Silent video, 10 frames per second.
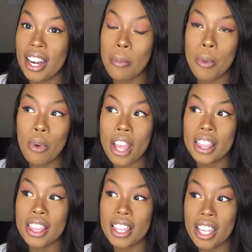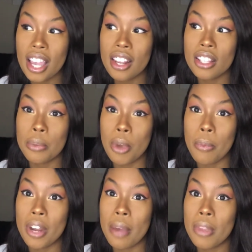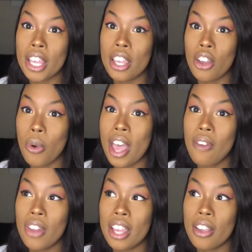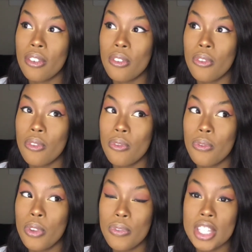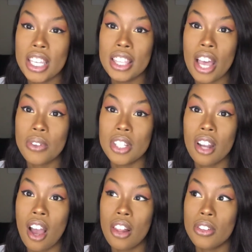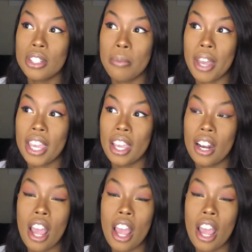And I remember I think I looked them up and I'm like, yo, I have like $15,000 in my hand.